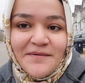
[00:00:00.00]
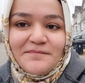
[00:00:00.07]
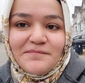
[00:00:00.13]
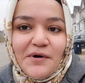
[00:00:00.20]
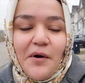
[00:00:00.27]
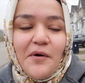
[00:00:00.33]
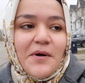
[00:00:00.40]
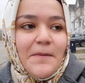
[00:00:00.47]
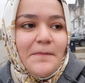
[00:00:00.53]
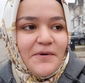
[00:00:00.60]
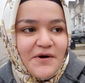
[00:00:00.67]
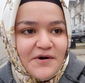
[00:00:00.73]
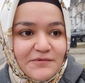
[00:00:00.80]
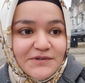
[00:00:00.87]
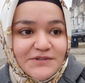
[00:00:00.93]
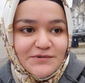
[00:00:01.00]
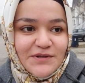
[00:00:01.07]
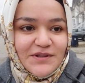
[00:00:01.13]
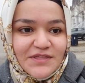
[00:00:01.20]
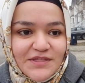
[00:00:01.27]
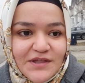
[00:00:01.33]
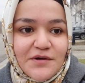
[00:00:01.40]
broke apart, which
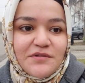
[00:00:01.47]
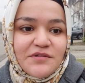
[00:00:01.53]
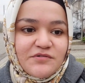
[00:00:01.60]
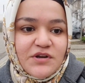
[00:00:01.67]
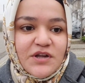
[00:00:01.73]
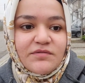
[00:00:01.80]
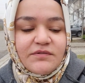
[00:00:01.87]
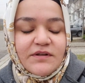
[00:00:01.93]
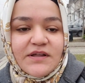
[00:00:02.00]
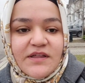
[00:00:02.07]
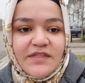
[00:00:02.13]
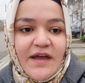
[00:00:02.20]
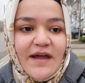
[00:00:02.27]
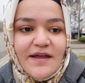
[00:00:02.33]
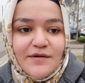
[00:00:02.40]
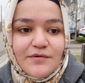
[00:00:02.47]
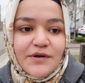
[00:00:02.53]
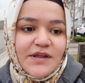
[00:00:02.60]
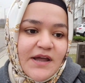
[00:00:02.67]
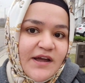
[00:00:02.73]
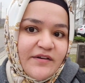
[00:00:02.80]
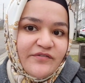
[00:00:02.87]
was so stressful because I
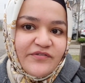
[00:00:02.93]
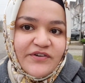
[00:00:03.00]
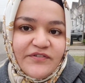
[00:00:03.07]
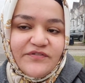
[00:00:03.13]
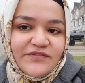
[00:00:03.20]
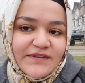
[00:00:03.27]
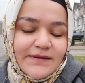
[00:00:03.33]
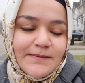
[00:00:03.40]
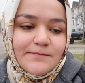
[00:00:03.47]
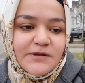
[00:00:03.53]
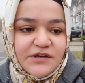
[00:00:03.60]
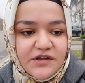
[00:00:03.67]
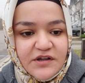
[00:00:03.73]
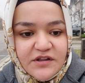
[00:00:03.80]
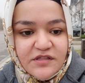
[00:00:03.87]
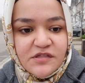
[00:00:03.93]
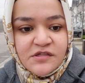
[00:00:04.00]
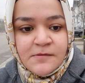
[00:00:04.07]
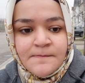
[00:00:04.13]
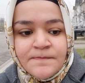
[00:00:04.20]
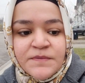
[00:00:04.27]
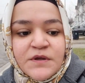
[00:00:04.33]
only had 15 minutes
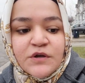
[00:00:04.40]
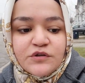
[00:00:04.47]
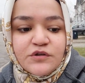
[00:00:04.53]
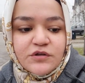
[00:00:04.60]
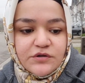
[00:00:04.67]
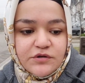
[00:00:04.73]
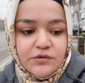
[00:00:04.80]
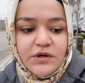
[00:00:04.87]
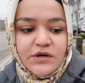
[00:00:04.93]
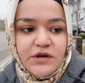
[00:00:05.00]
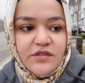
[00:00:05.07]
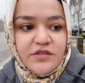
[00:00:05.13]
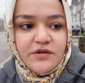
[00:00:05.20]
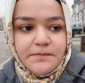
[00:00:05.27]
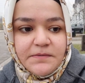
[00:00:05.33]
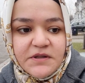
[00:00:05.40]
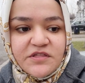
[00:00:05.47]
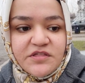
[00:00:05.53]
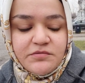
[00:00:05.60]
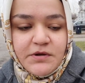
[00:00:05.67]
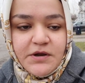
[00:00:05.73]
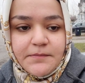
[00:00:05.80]
to do another blood
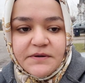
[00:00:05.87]
smear.